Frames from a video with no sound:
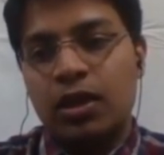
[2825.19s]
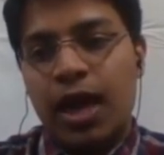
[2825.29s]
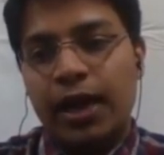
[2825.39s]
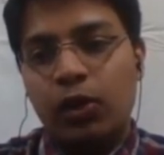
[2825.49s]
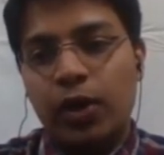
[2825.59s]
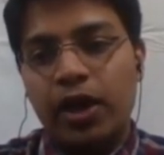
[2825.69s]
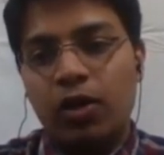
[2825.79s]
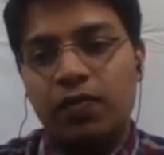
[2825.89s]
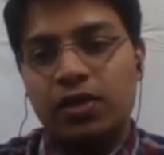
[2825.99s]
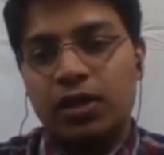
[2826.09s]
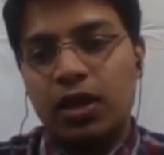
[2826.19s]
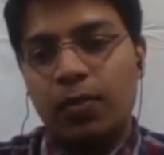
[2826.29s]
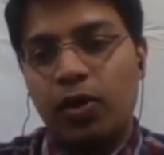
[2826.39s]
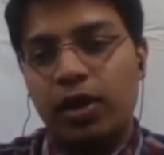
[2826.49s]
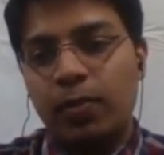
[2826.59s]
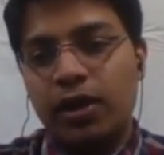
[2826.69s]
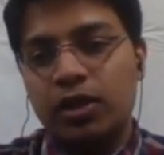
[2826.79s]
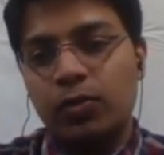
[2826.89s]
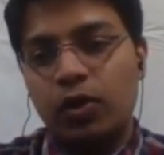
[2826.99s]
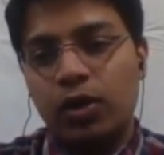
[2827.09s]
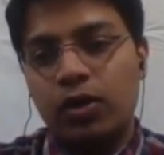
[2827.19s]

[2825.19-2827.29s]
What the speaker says: Inquiry officers are appointed by this board.